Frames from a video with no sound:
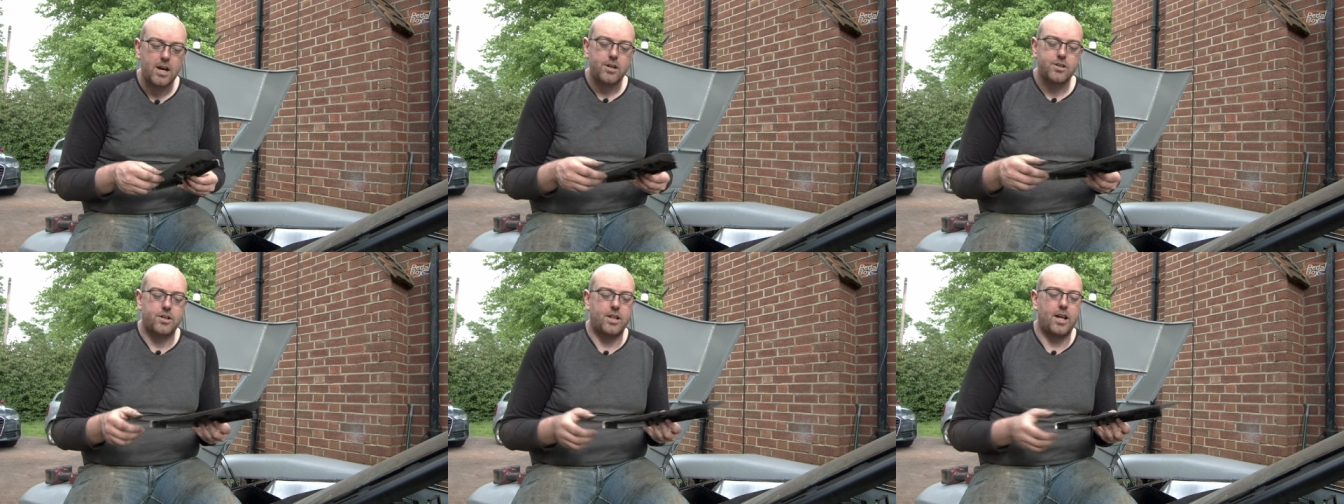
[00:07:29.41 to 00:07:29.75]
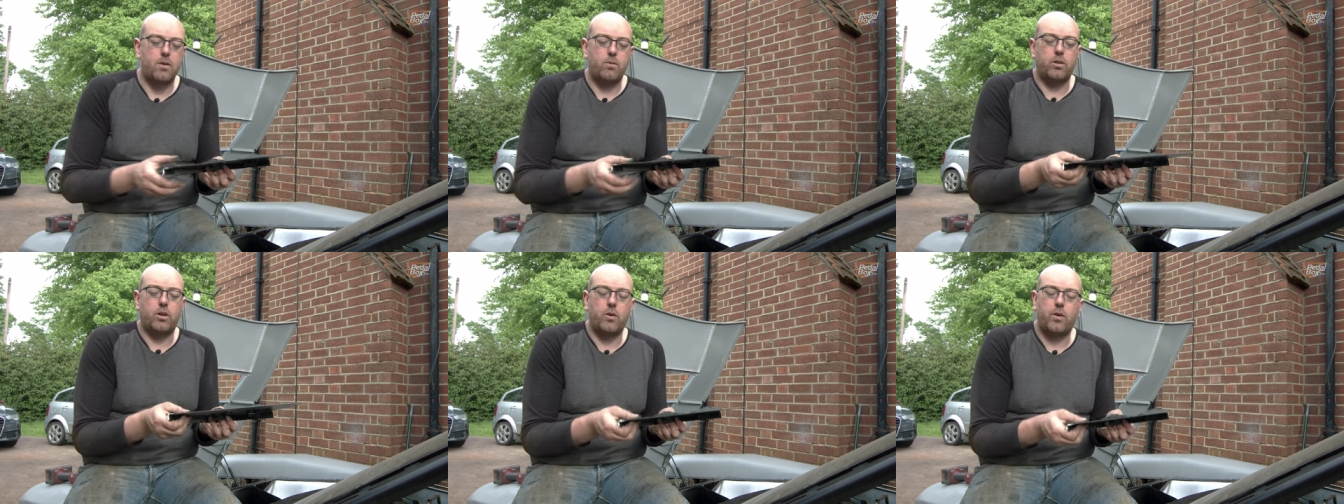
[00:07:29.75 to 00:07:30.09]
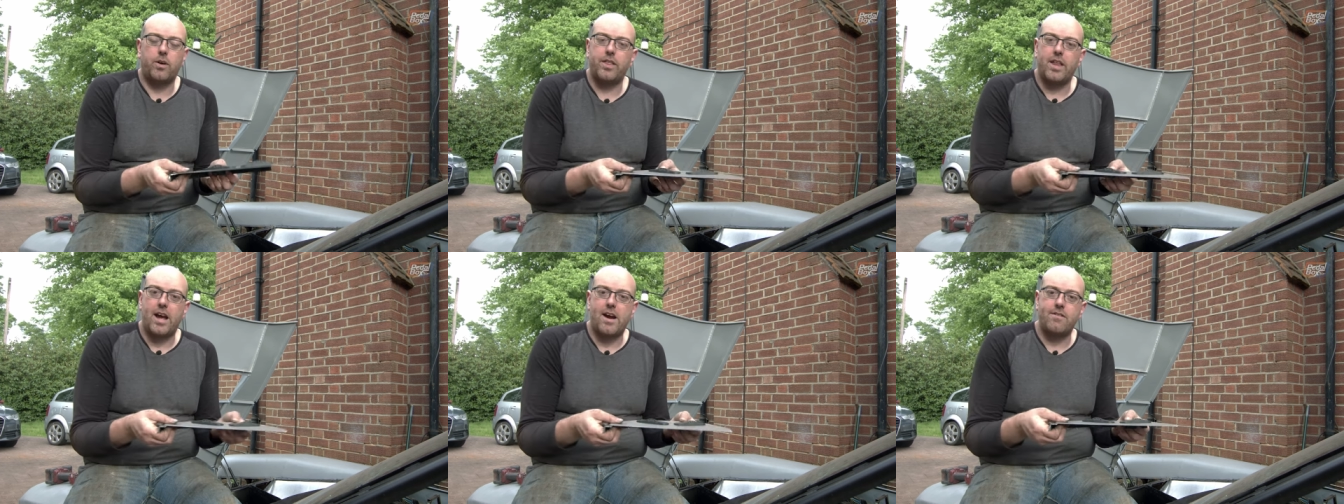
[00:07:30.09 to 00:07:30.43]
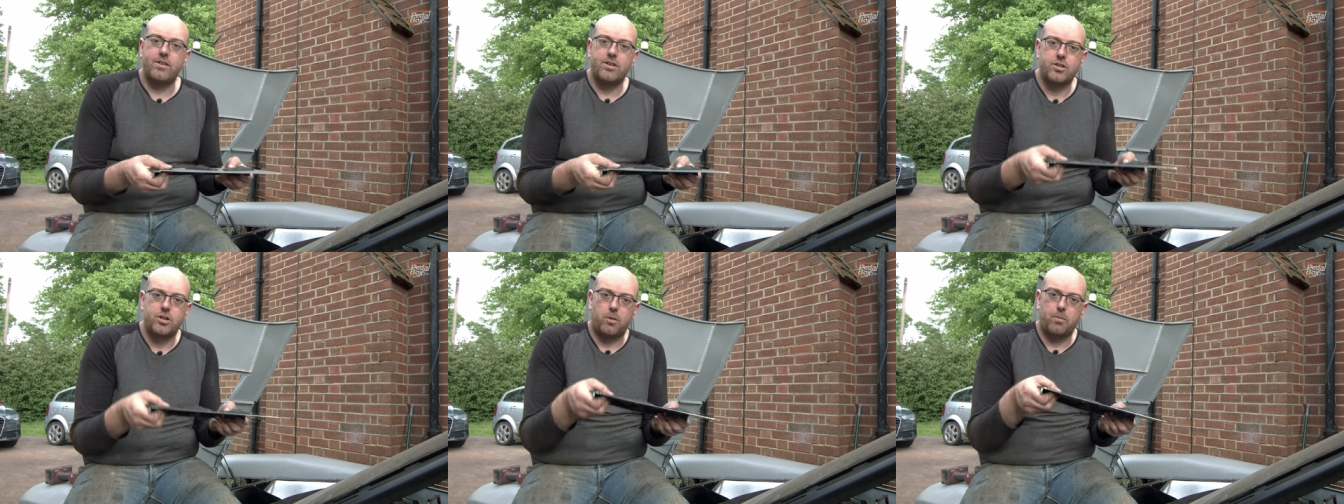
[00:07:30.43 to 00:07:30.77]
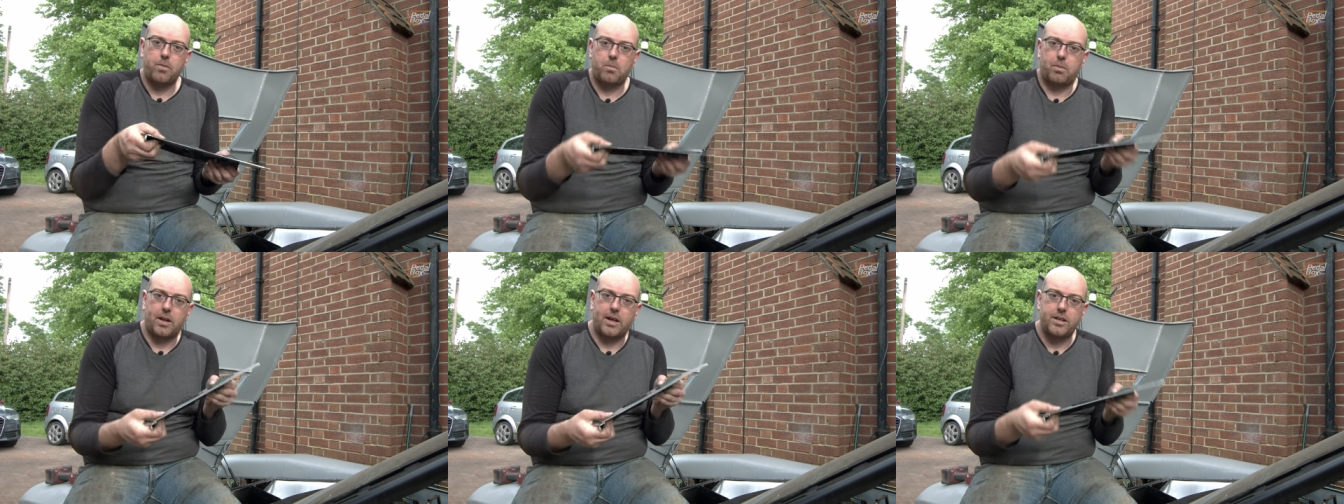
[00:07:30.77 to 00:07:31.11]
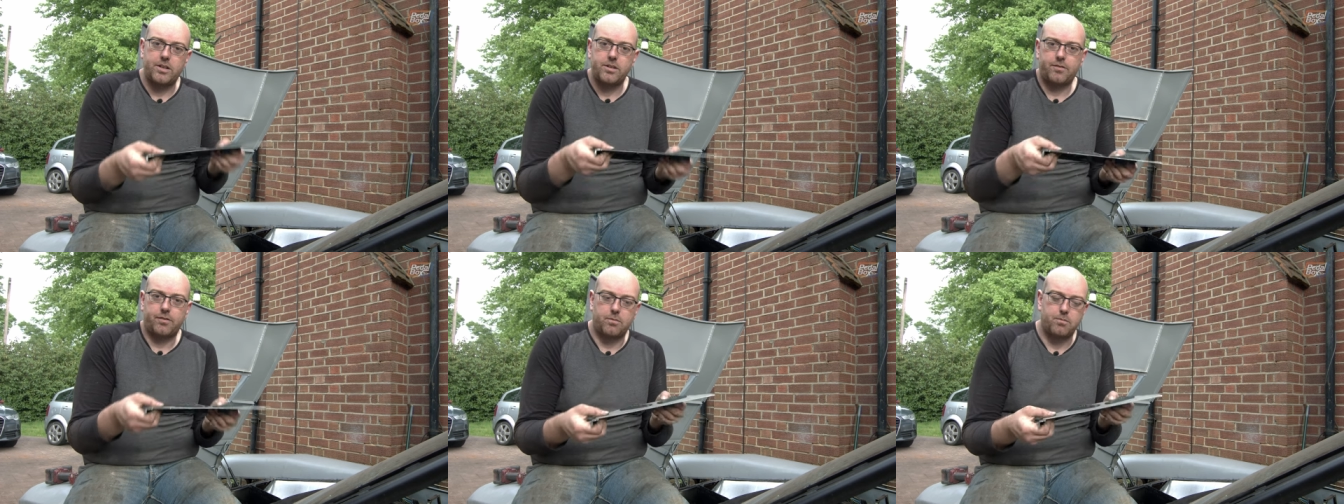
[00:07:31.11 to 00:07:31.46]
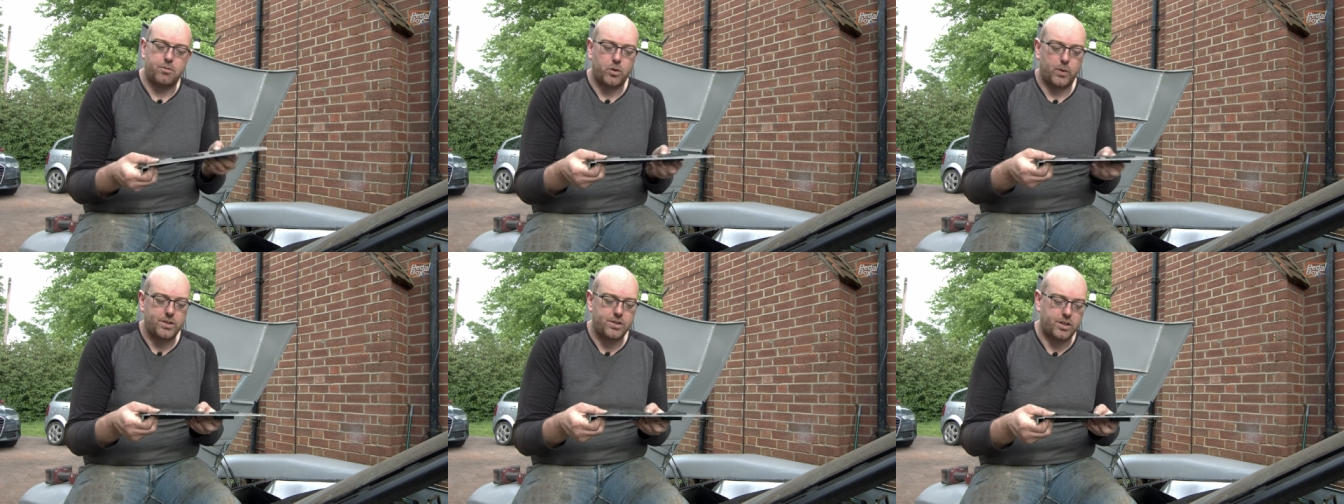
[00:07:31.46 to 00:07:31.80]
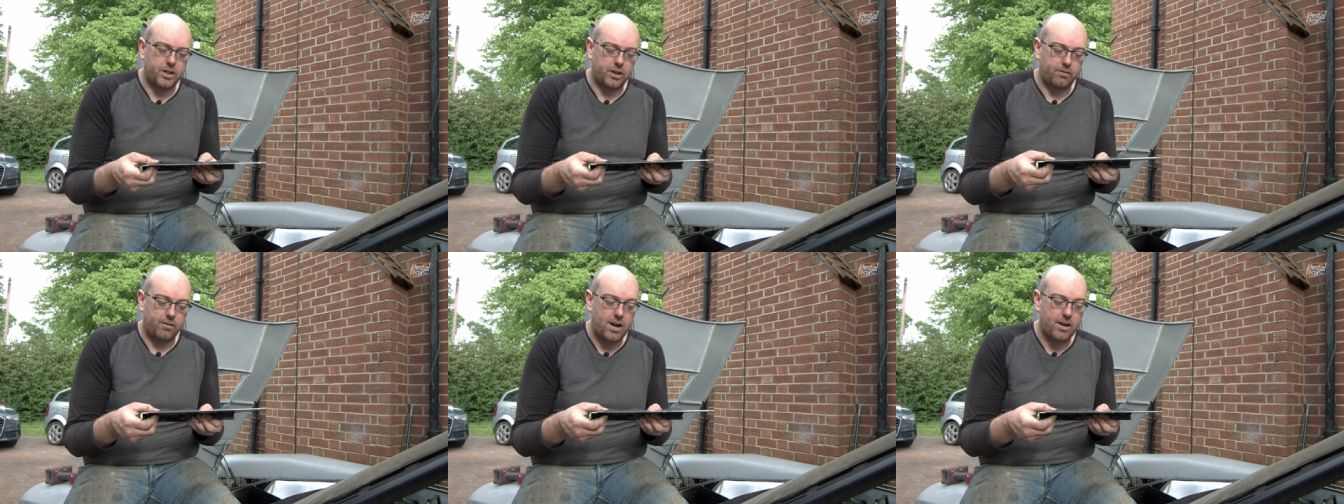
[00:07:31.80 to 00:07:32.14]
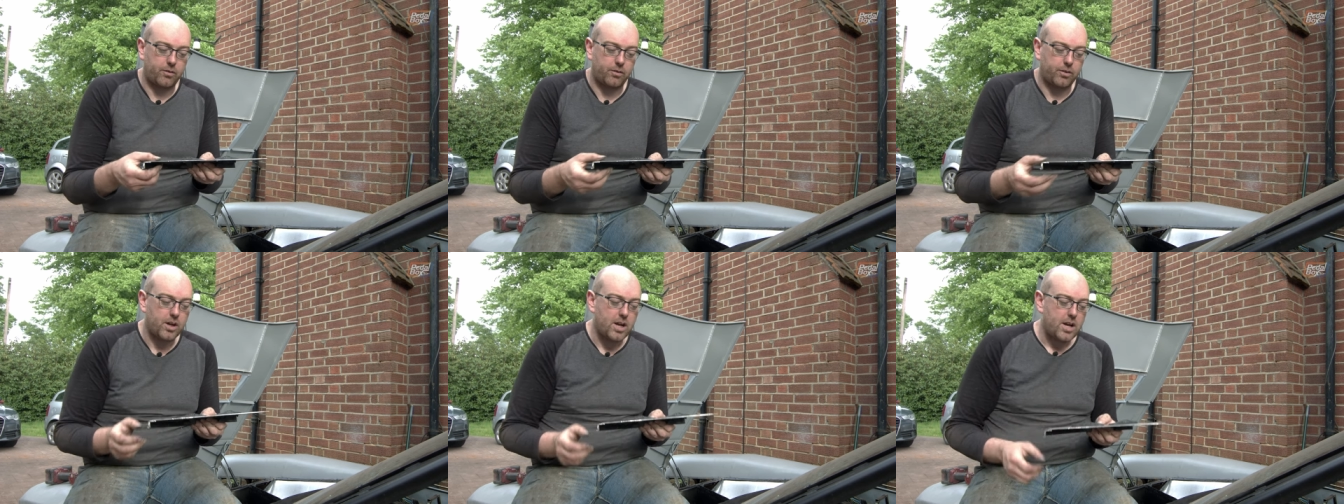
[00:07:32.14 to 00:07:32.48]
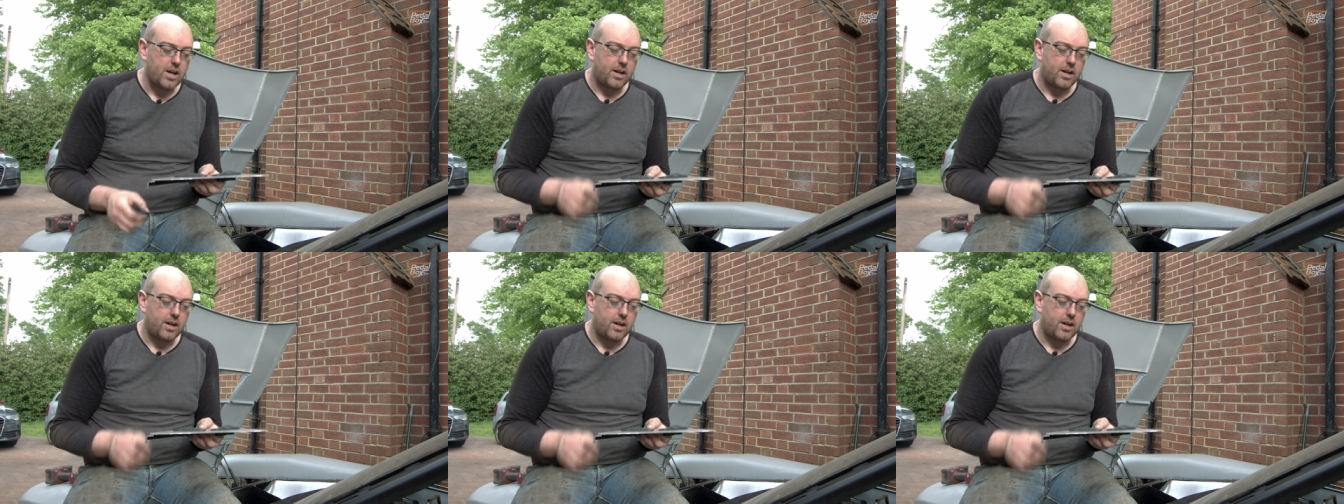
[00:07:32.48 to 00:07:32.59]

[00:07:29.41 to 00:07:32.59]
So that will go on there and stop the plate from twisting around.